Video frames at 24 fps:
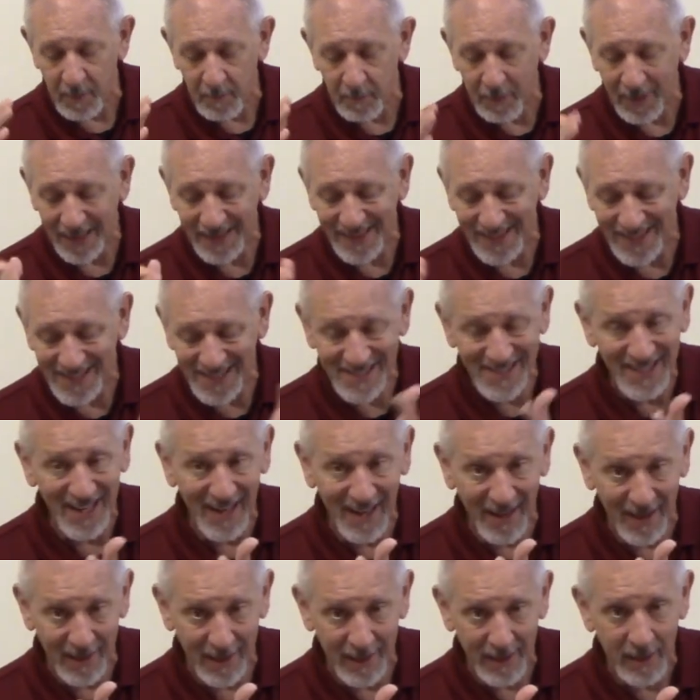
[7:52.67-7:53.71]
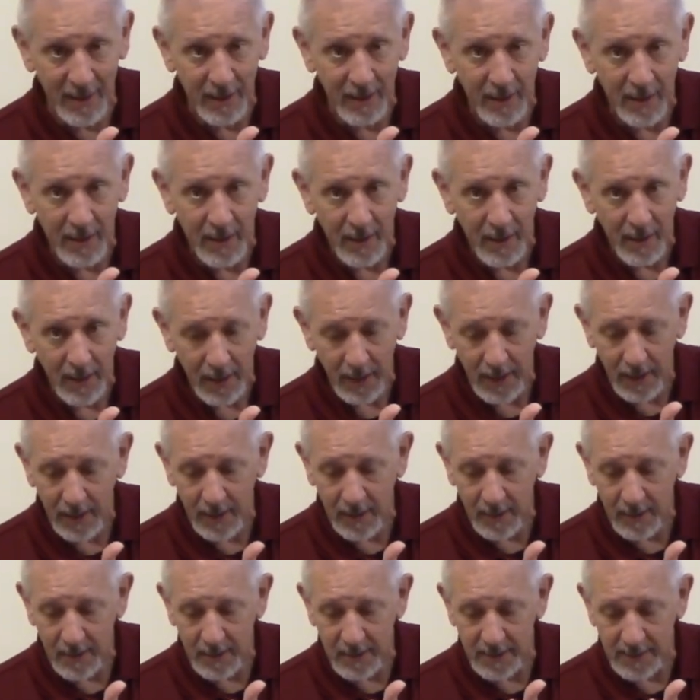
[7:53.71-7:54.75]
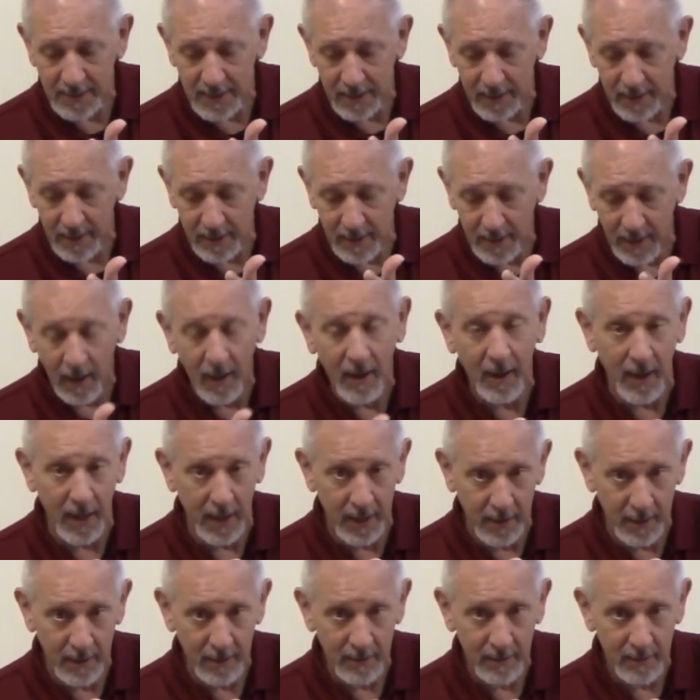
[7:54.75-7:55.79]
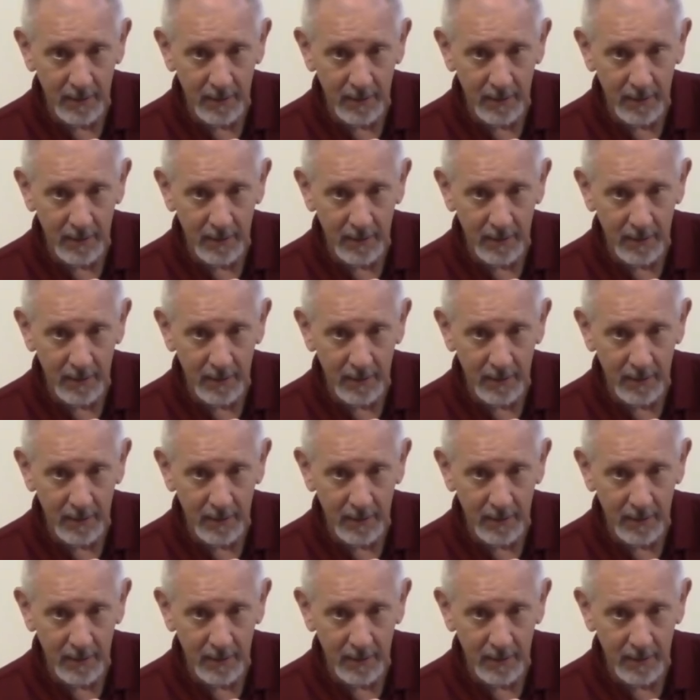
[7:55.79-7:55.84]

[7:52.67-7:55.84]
but the Son is God,